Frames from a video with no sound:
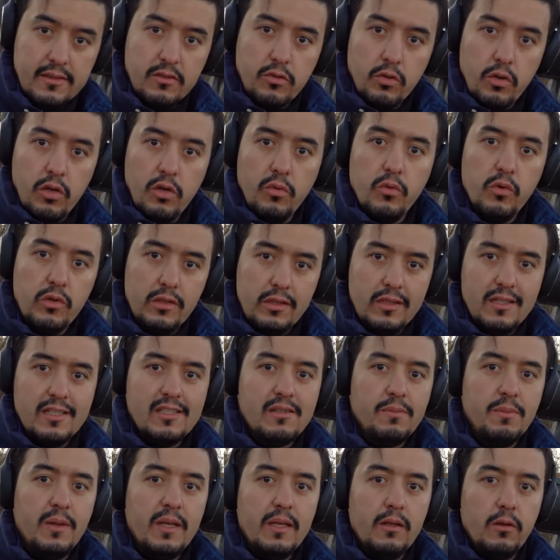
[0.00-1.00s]
lower the
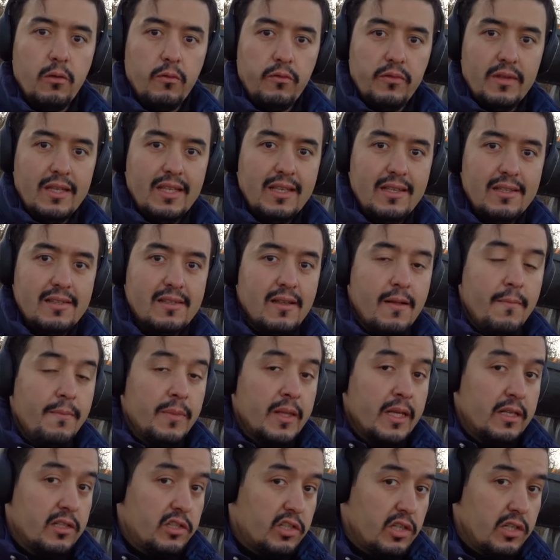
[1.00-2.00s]
speed of these
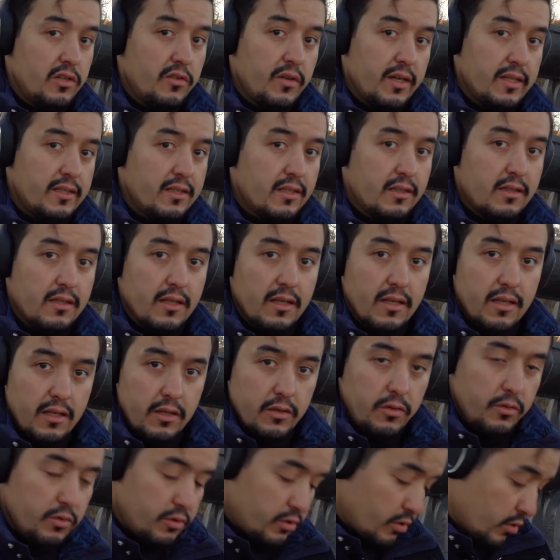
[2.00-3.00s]
generated
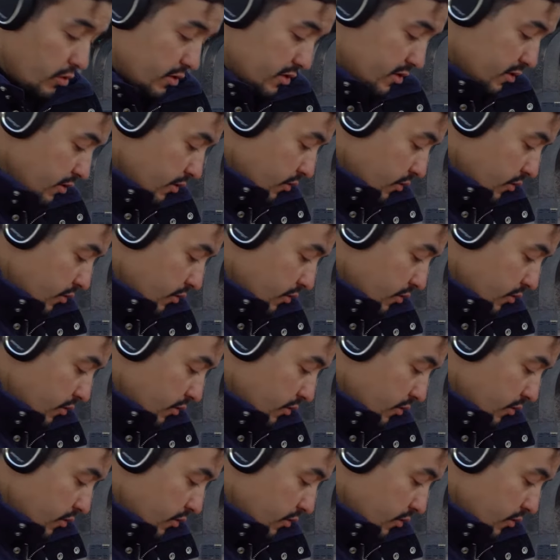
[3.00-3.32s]
neutrons.